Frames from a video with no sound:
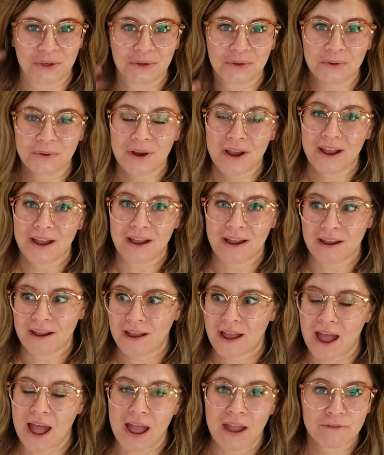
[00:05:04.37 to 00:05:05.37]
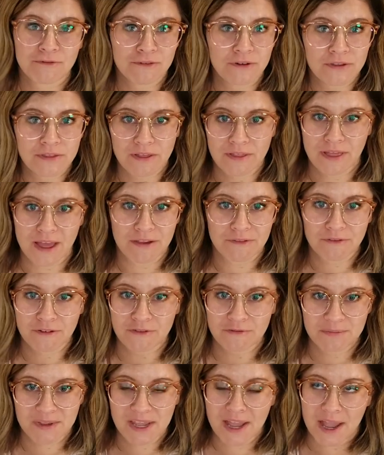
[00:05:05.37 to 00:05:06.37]
who I, for the life
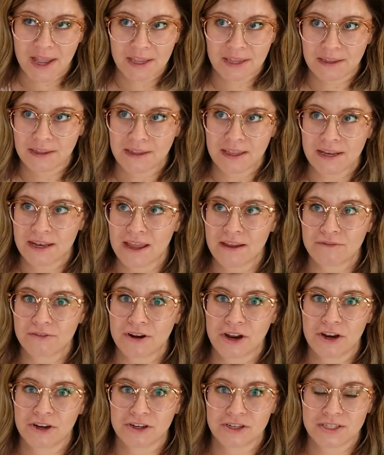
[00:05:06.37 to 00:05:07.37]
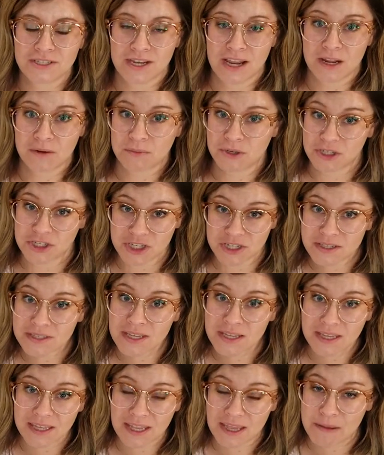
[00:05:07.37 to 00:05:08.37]
of me, I can never understand, but she's
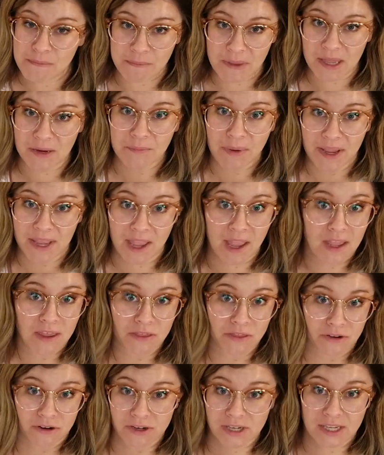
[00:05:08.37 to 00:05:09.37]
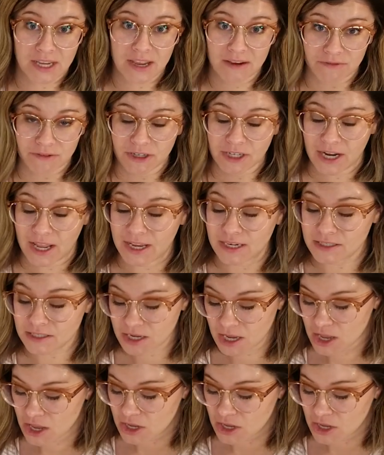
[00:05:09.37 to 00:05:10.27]
like in bed by 8:30 every night.